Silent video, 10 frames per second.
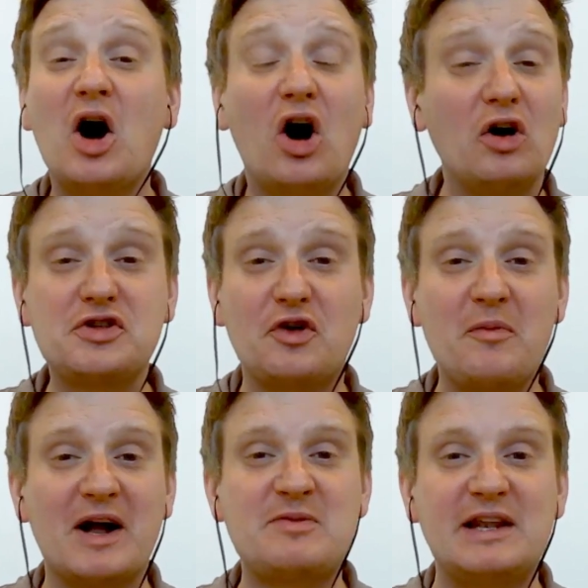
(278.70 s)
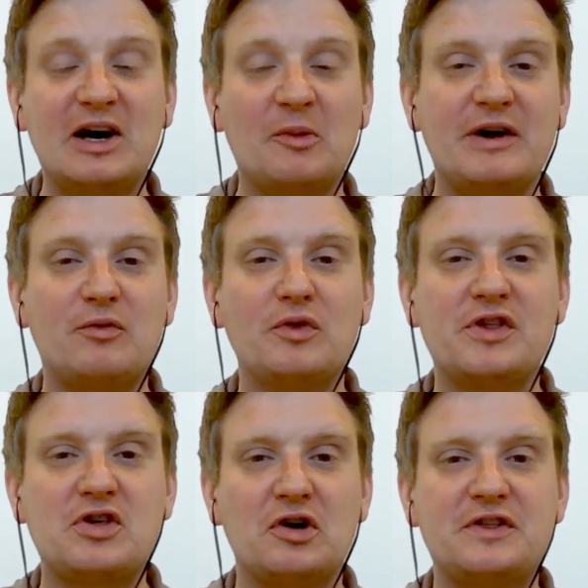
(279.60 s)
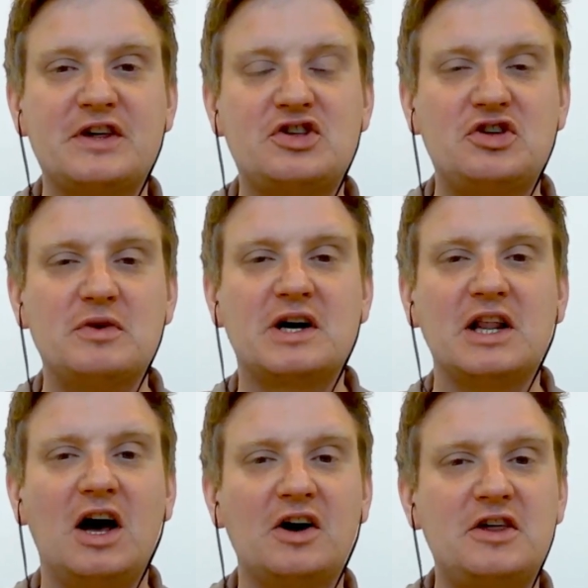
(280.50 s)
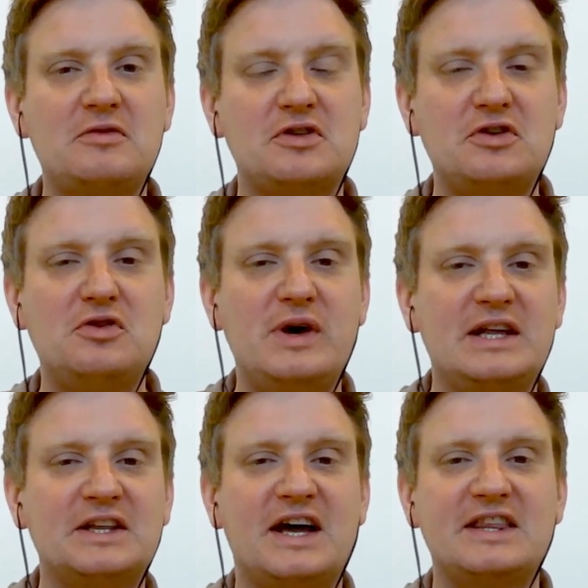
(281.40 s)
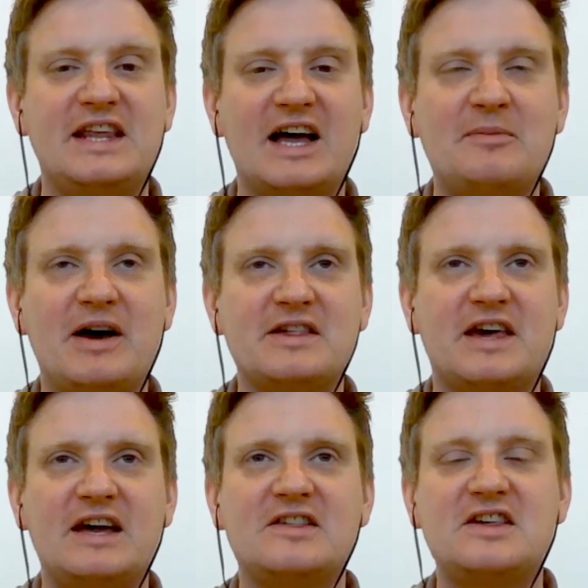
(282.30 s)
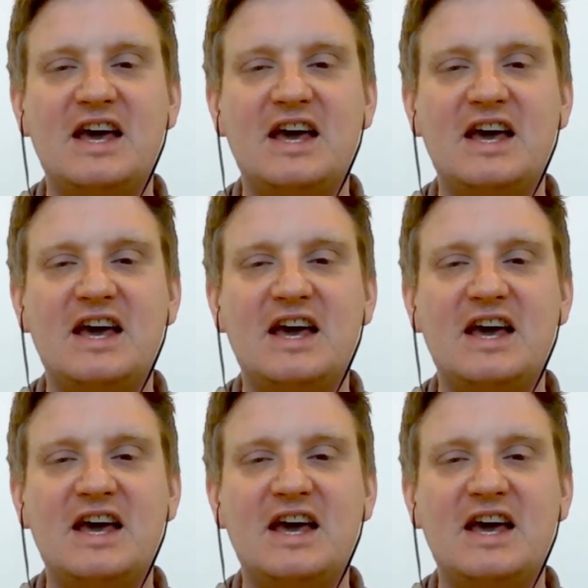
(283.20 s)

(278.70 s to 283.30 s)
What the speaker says: Also reminds me a little bit of the sort of thing Stuart Clark used to do, who England had nightmares against.